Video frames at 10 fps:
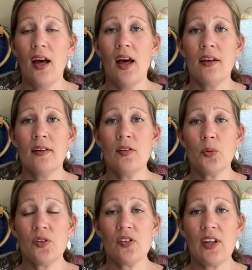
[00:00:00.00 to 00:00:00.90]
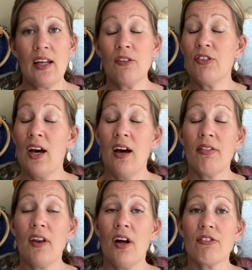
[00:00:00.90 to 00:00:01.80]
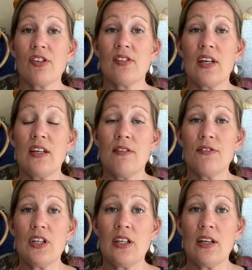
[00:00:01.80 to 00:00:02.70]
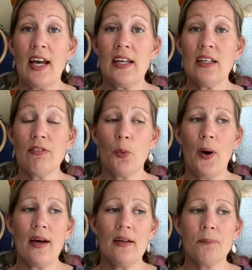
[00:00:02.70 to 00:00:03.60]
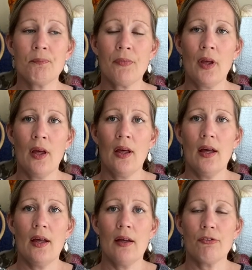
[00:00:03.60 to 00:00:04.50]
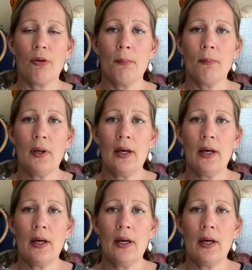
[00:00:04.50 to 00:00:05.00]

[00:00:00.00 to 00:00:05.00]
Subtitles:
And this was a skein of yarn that I received in a giveaway from